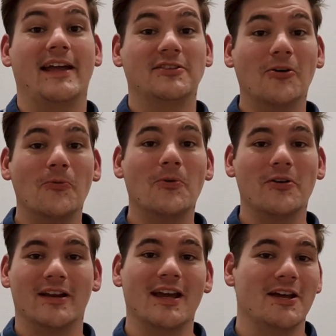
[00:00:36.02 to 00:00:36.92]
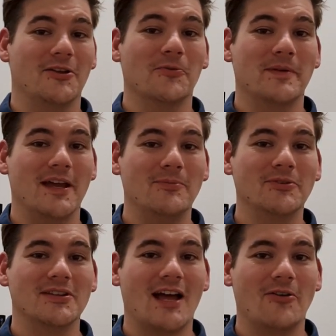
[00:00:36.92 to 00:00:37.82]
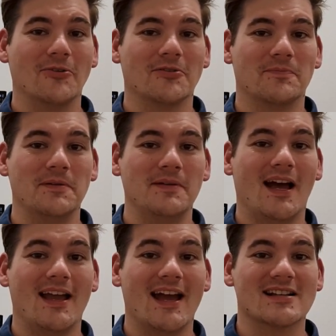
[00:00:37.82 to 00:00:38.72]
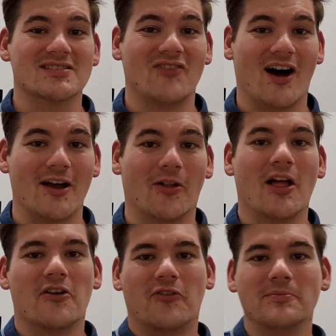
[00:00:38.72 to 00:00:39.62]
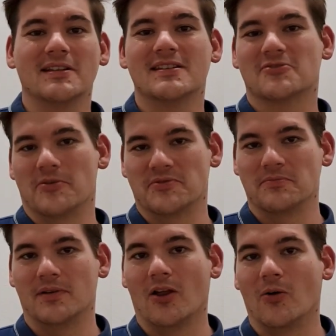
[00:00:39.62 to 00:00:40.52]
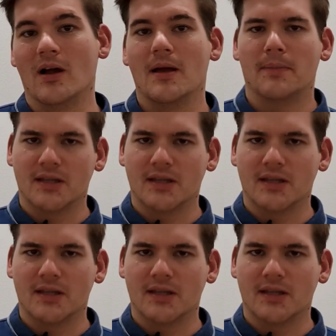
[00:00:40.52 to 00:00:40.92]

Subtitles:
And don't worry, you'll be able to download the PBIX file from the description below,